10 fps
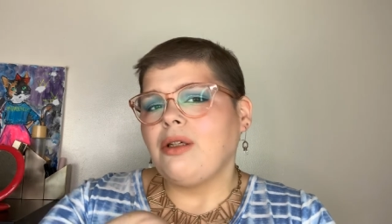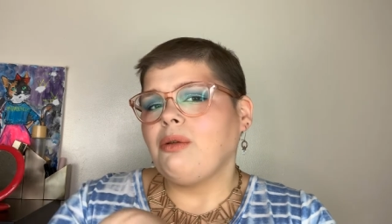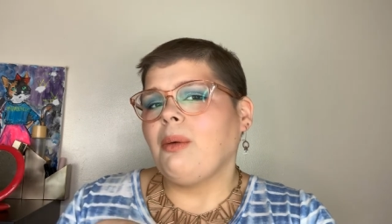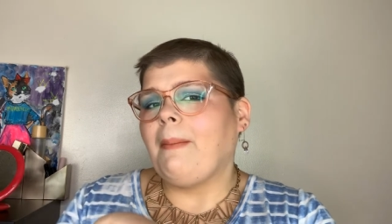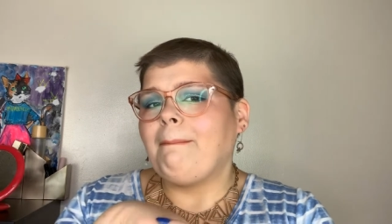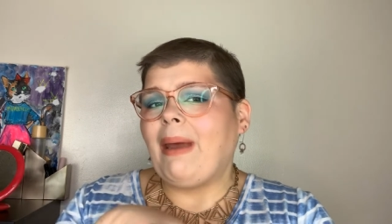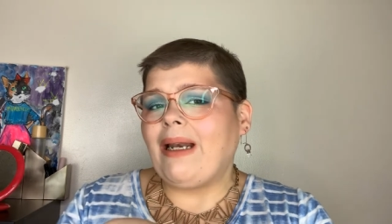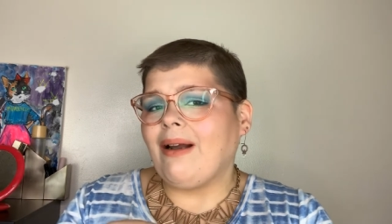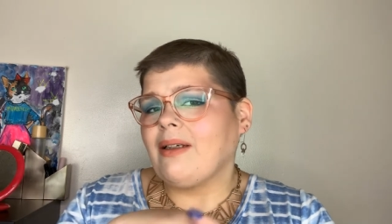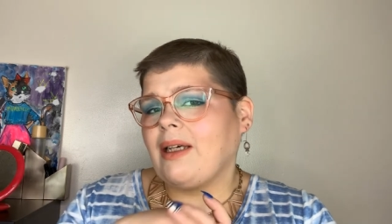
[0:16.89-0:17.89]
You may
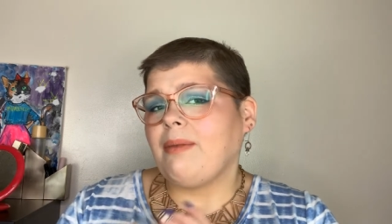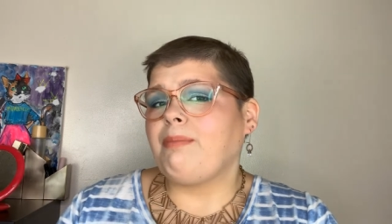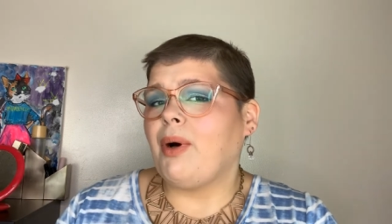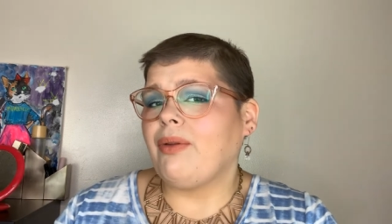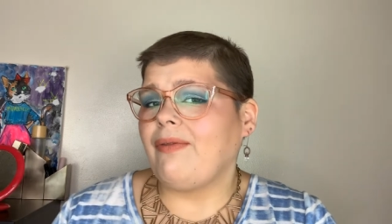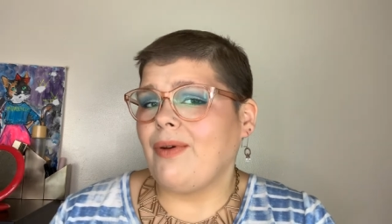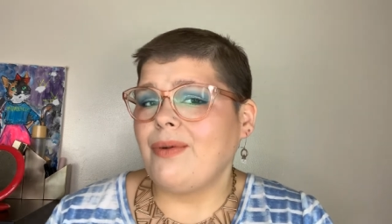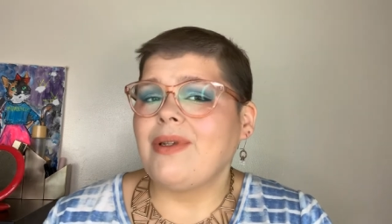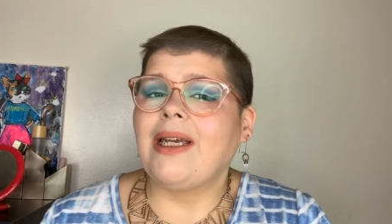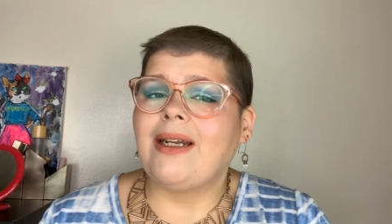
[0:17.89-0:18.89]
not get both of
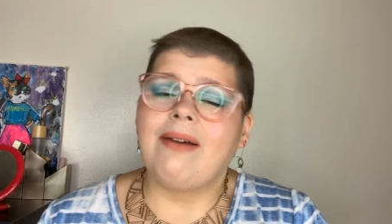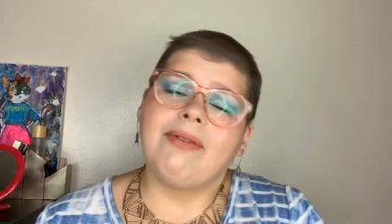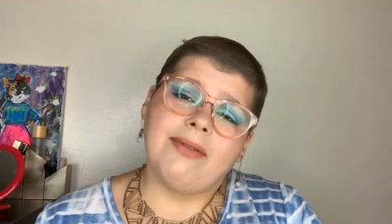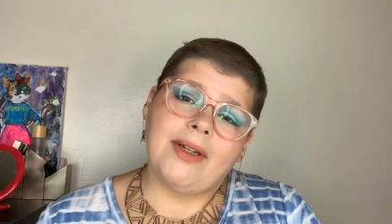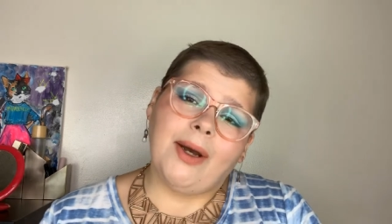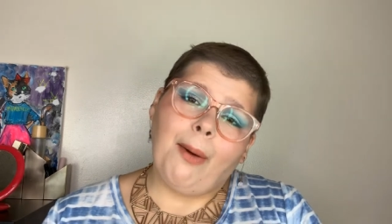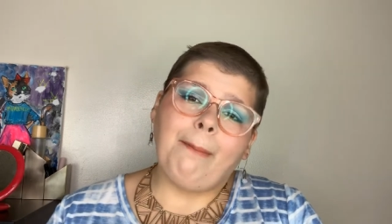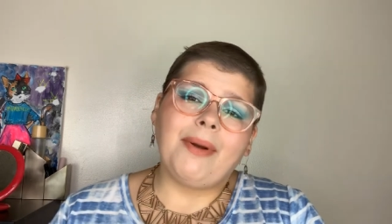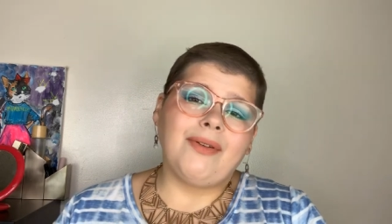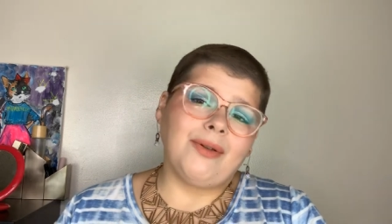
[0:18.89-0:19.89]
those in every video,
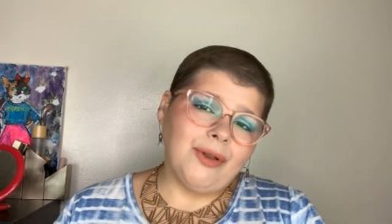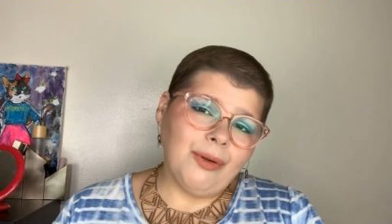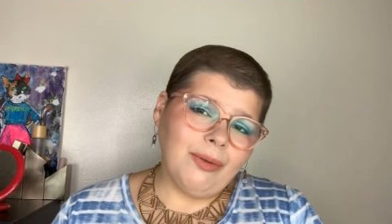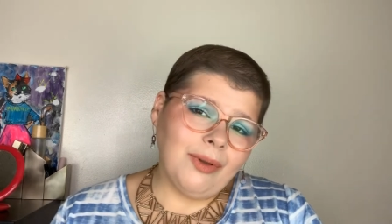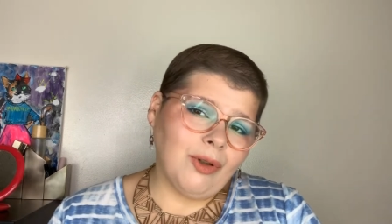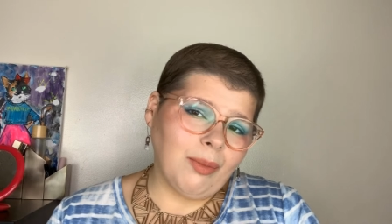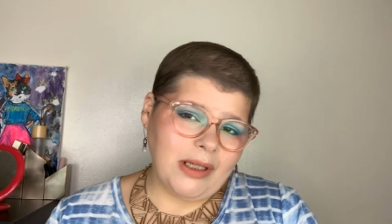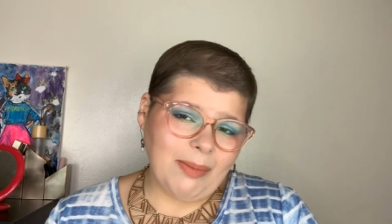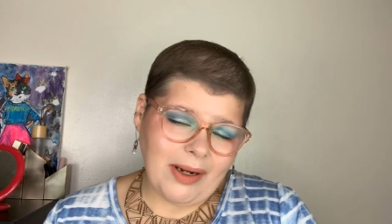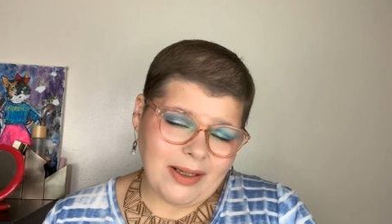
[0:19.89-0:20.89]
but if you do, don't be
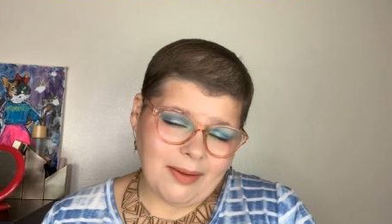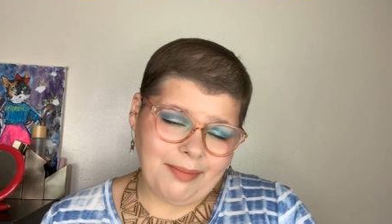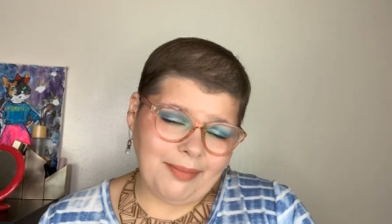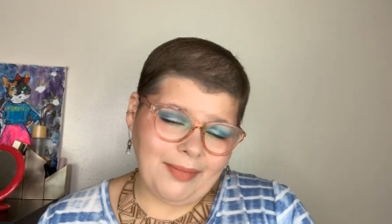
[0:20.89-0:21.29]
surprised.